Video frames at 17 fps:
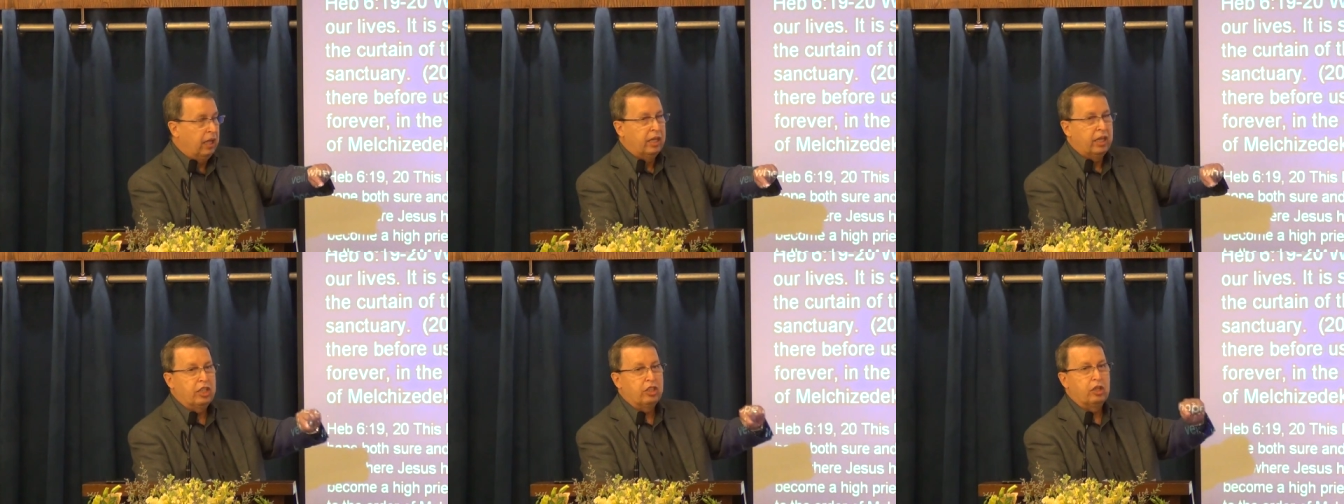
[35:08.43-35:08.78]

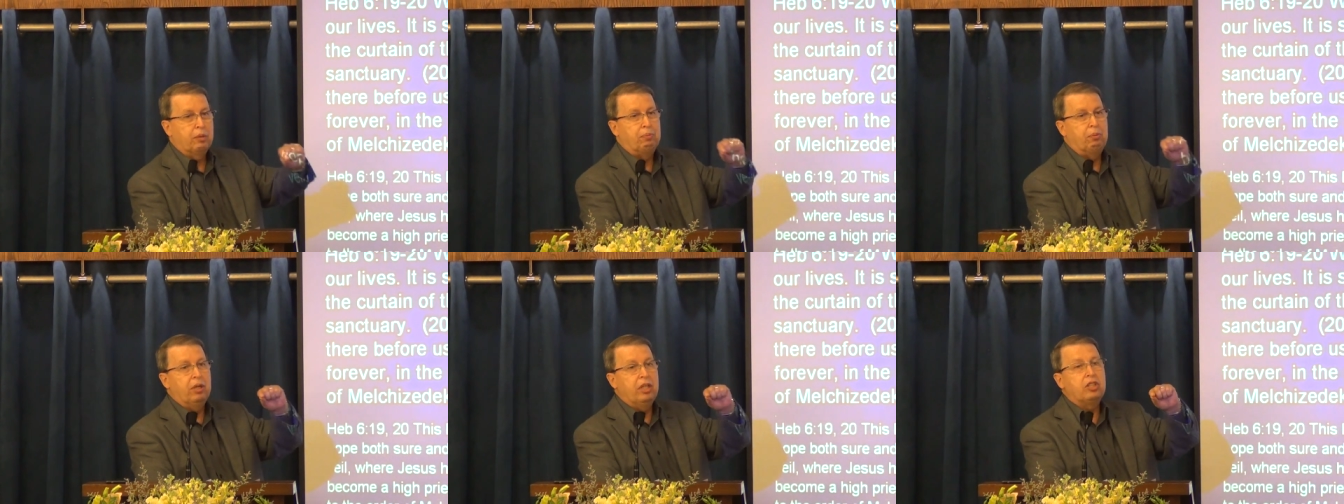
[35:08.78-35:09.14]
He's
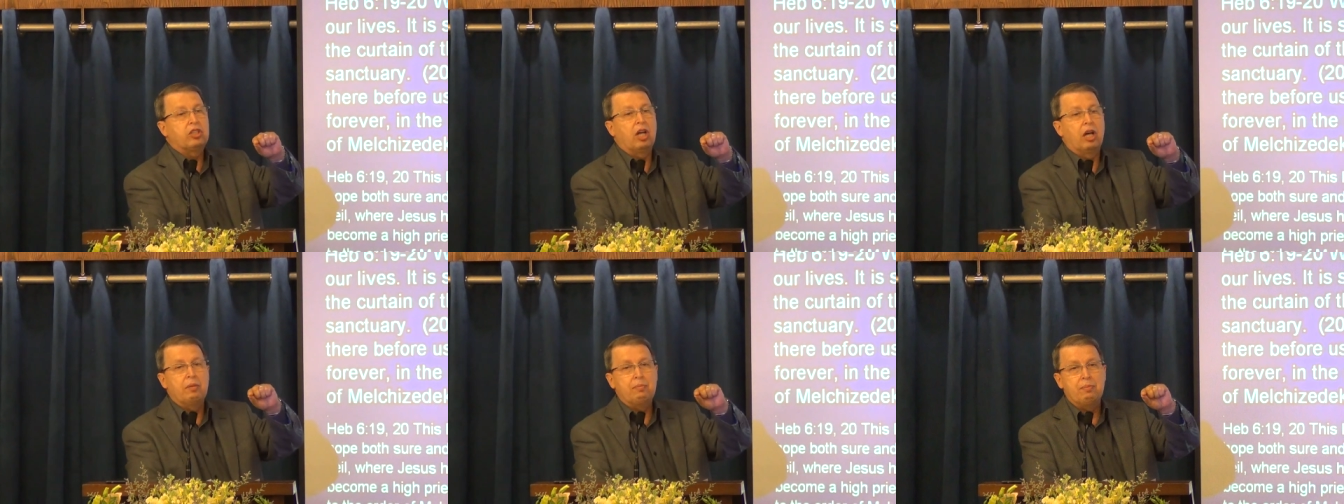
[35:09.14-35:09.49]
a
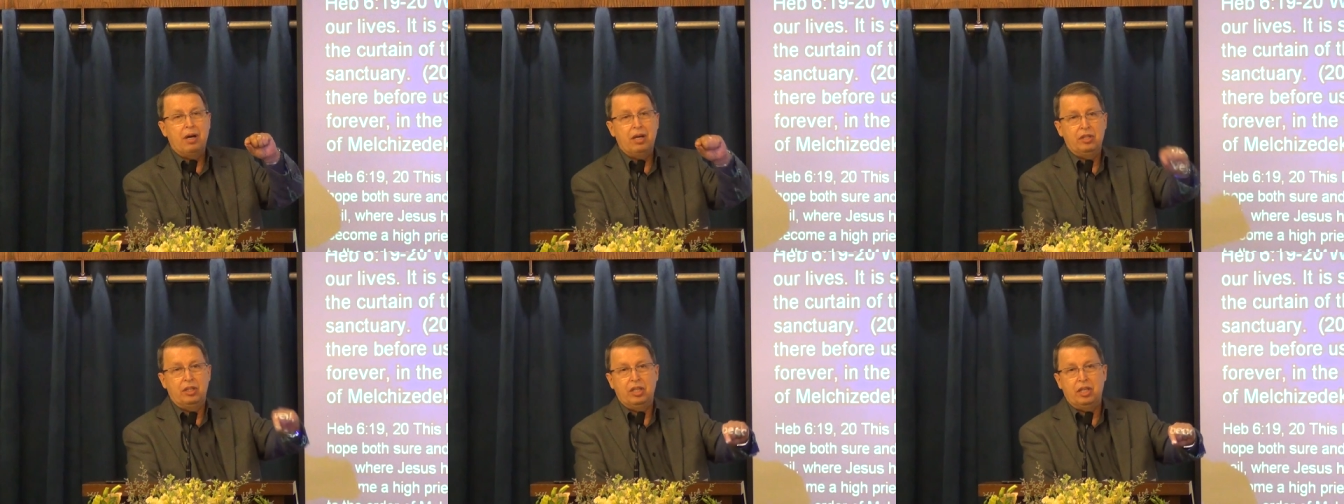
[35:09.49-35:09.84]
priest on
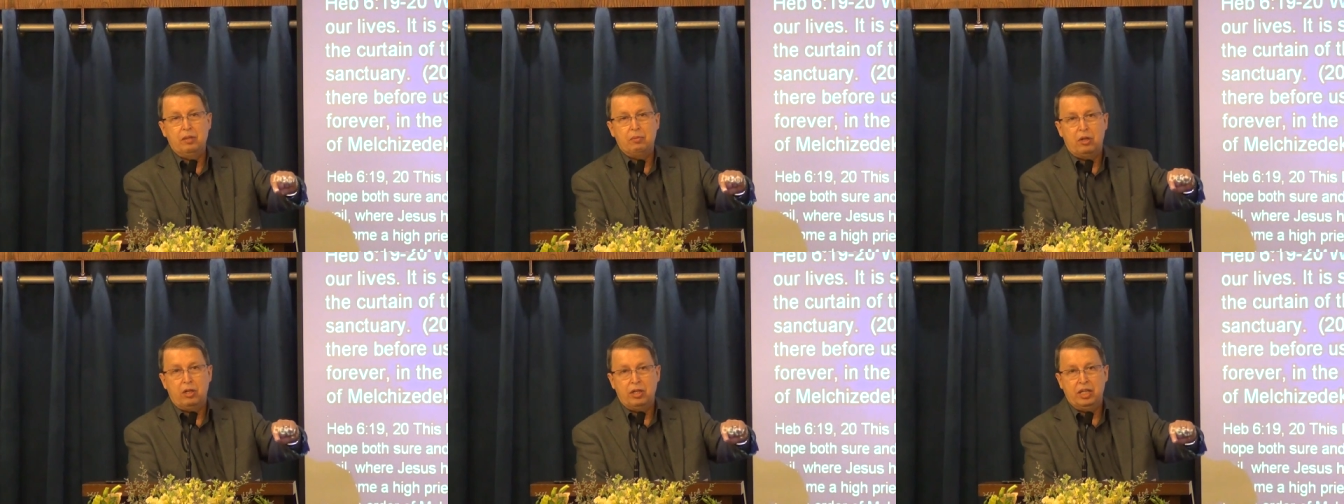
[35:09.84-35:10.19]

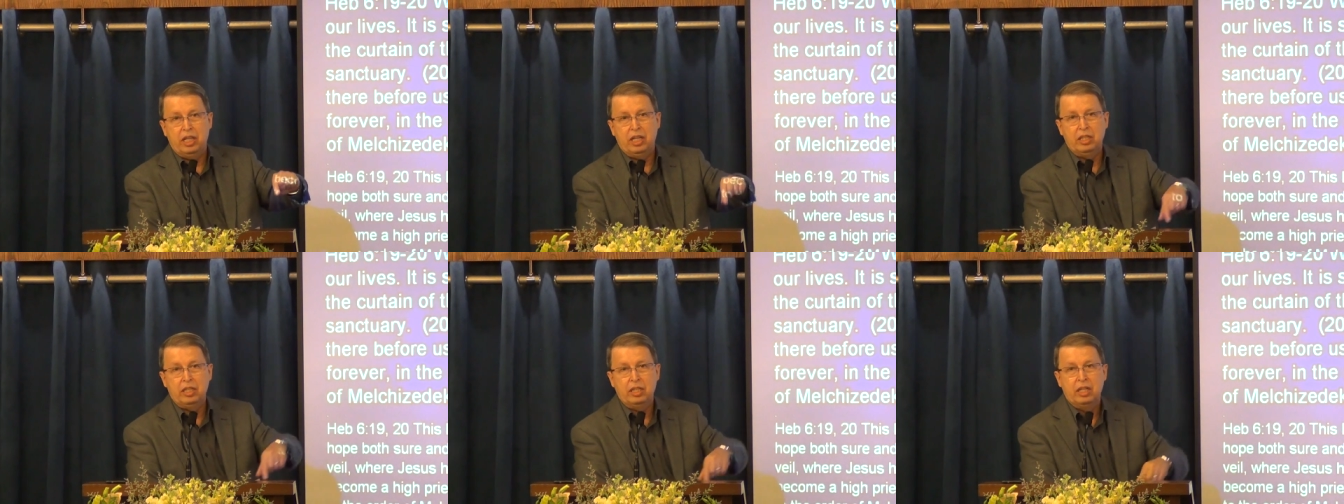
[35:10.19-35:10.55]
Monday
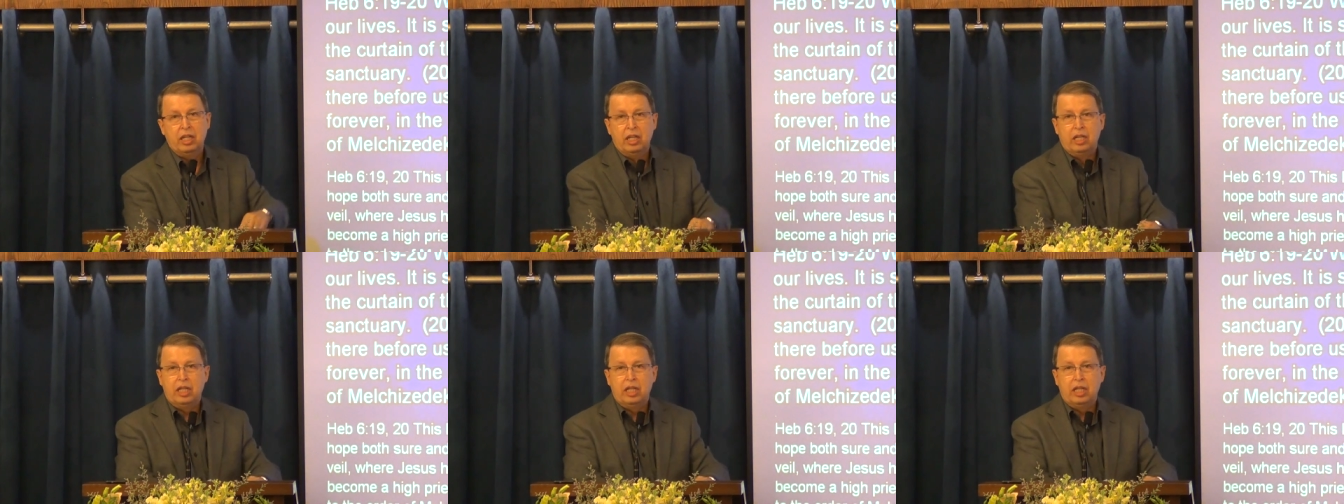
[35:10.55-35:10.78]
morning.